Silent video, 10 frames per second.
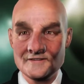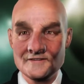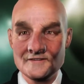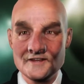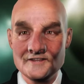
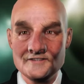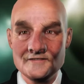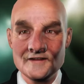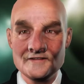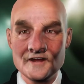Today's
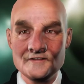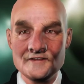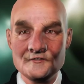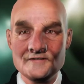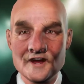concrete
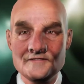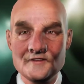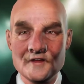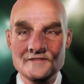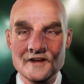is
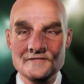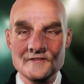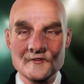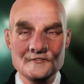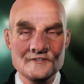weak by
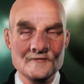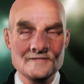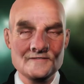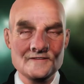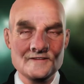
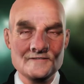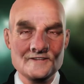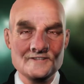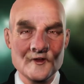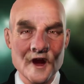comparison and
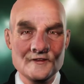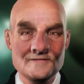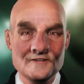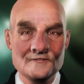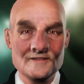easily
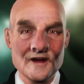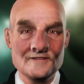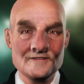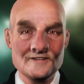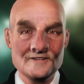
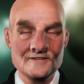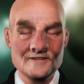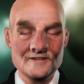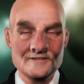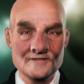identified as a
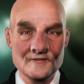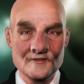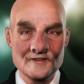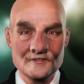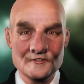
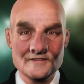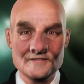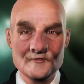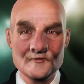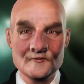
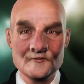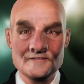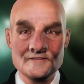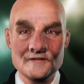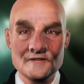conglomeration of
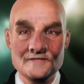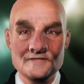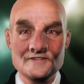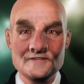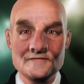
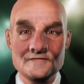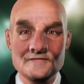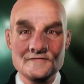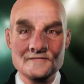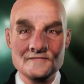components.
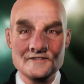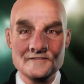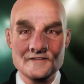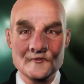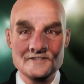That's
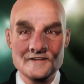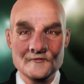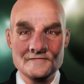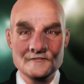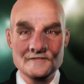because
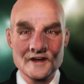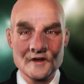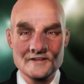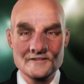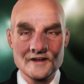everything
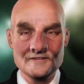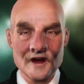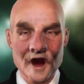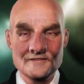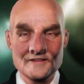today has to be
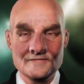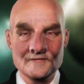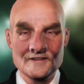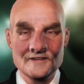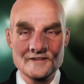done in a
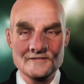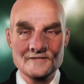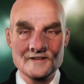hurry.